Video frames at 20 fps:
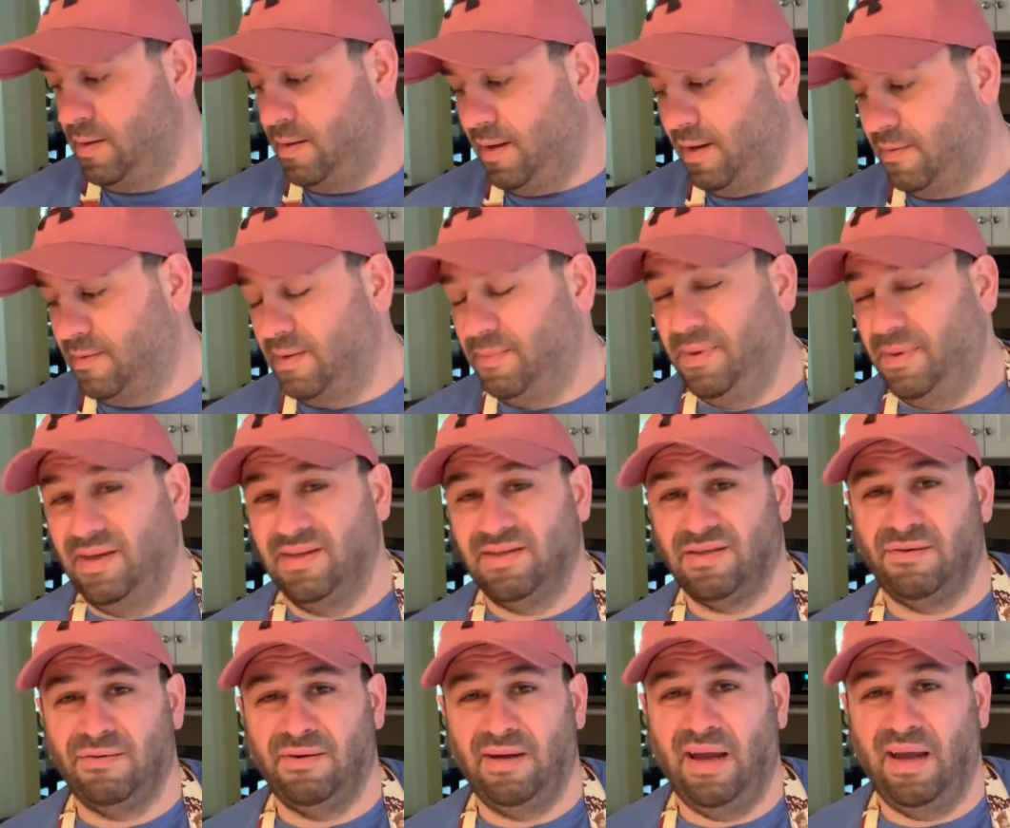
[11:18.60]
want to be as
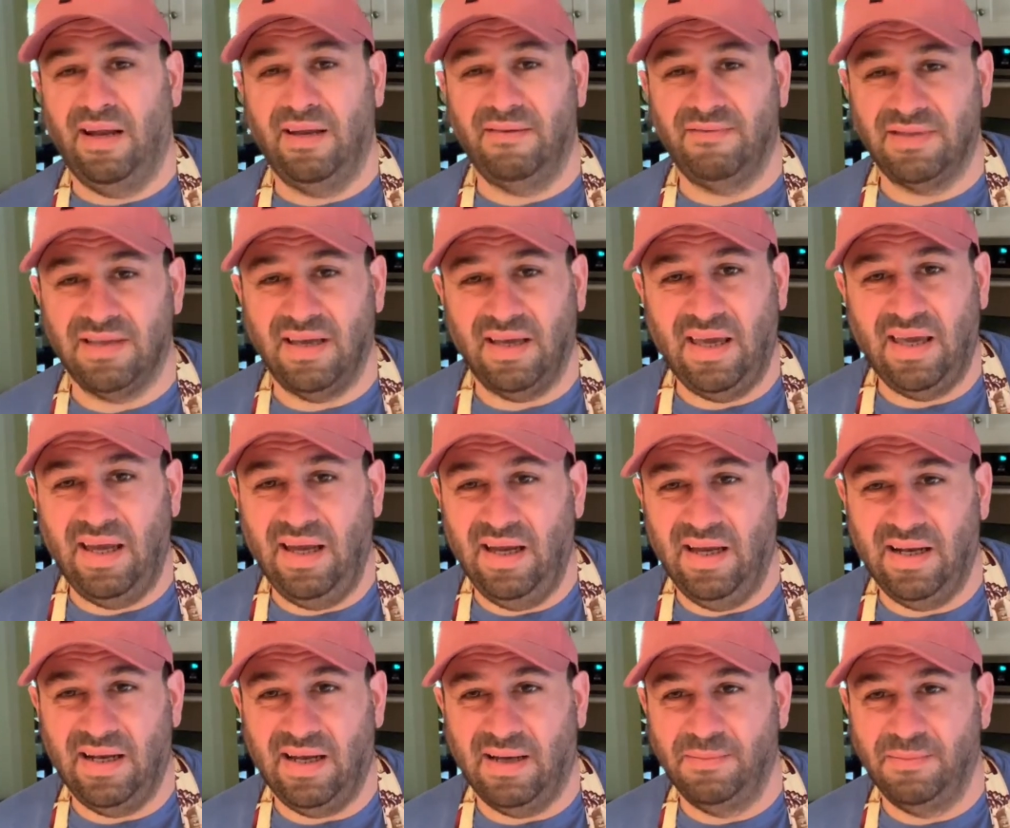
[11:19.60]
creative as I
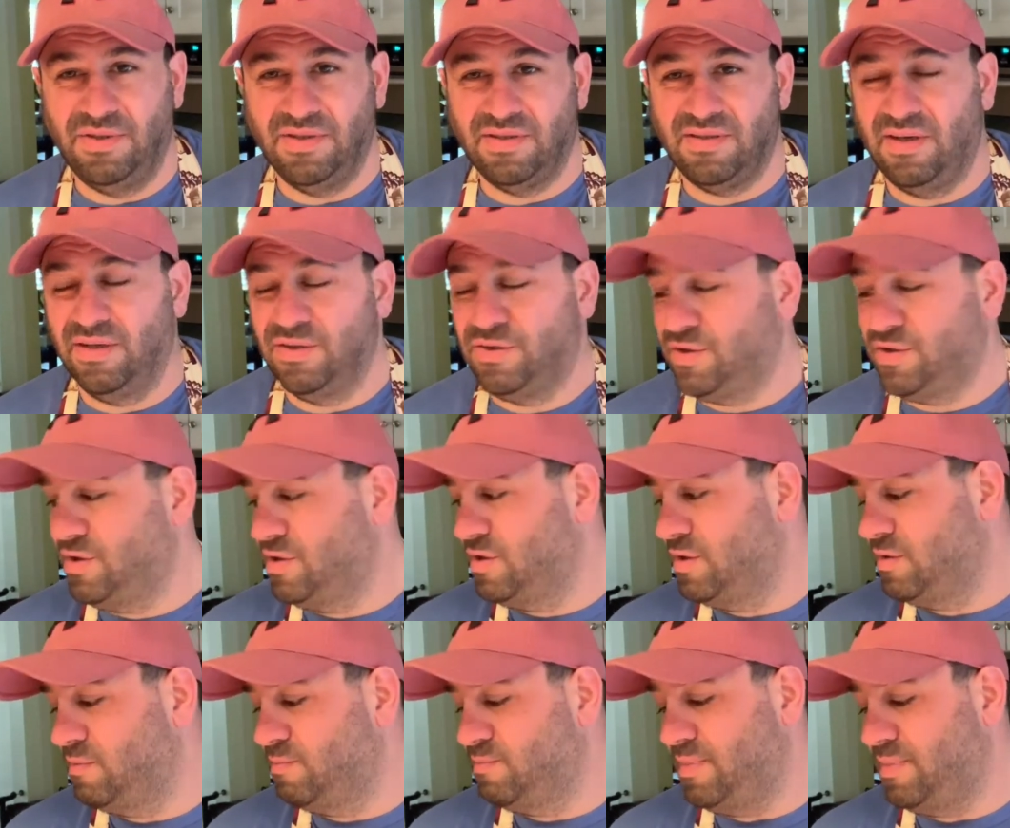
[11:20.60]
can. I'm just not
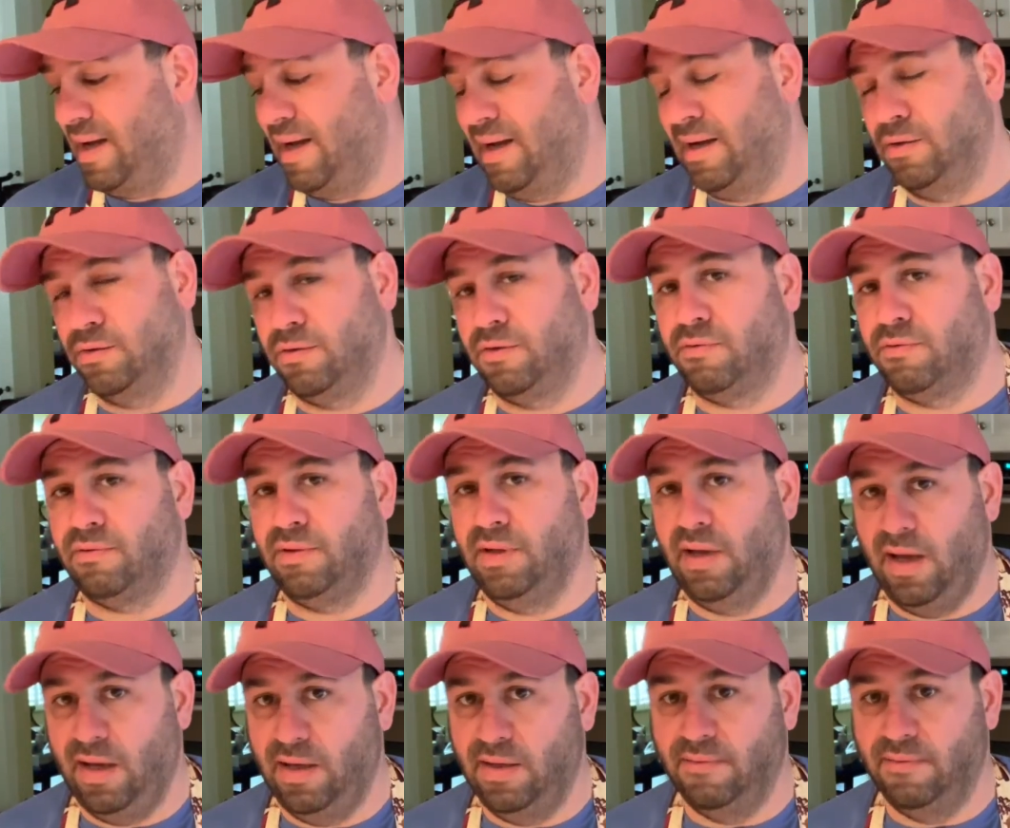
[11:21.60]
sure how
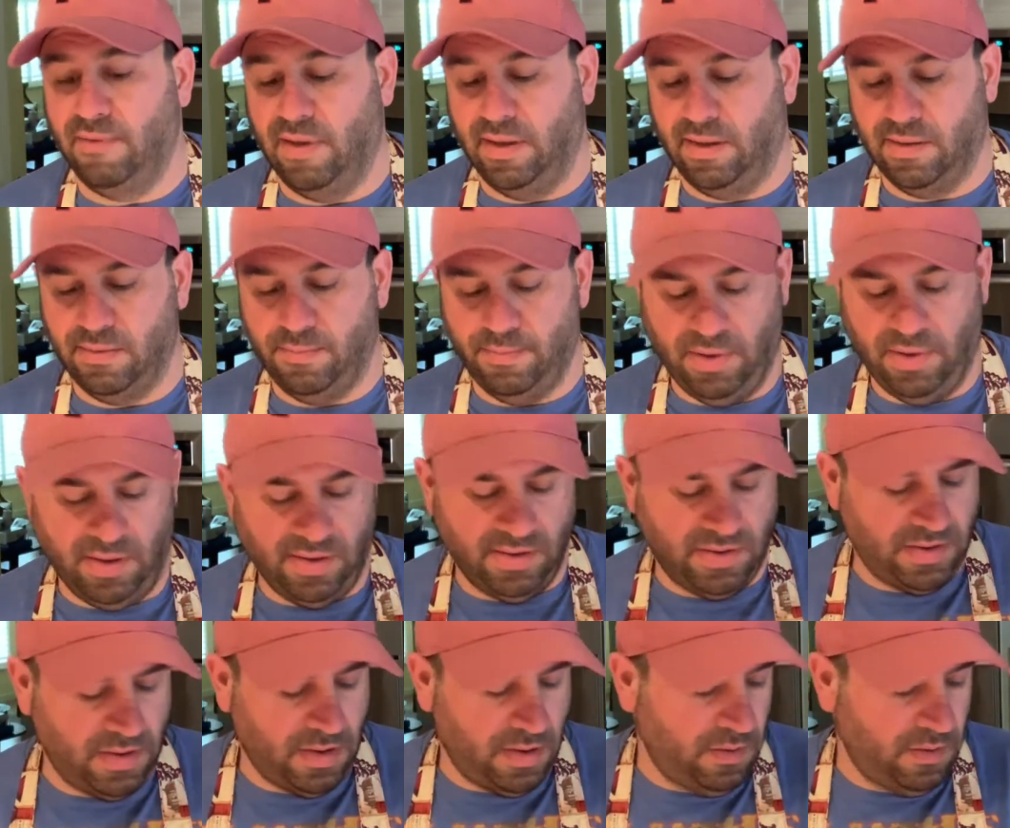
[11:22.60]
creative I can be.
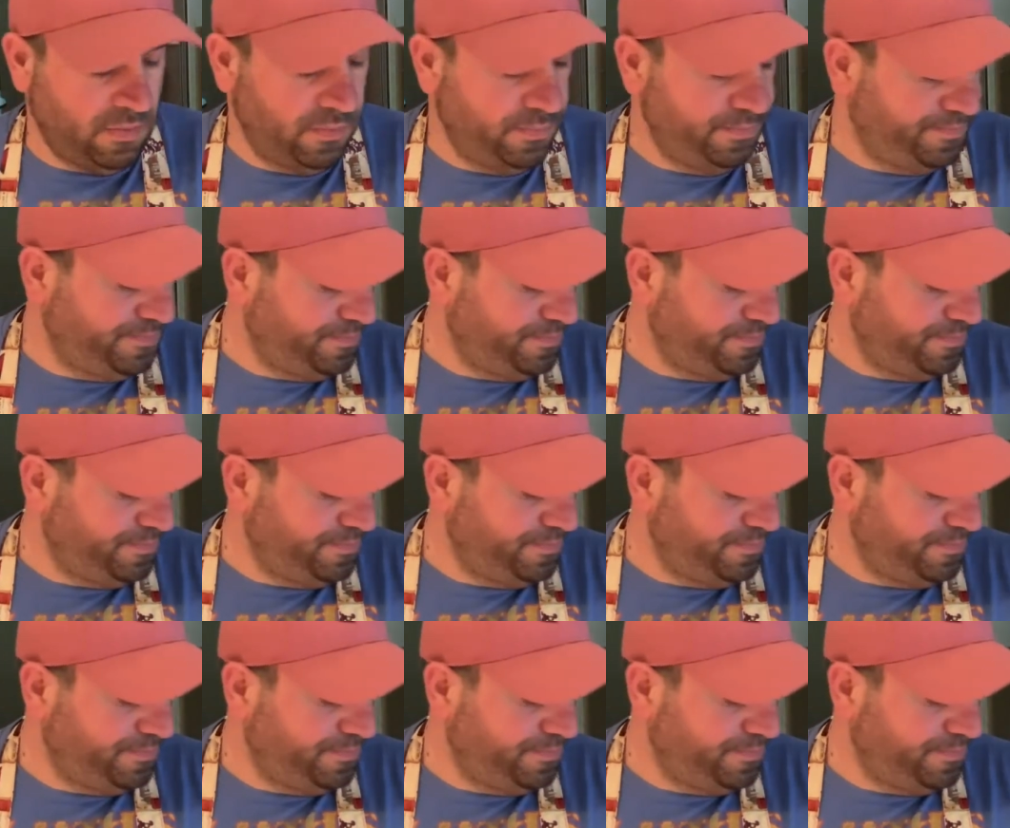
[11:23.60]
So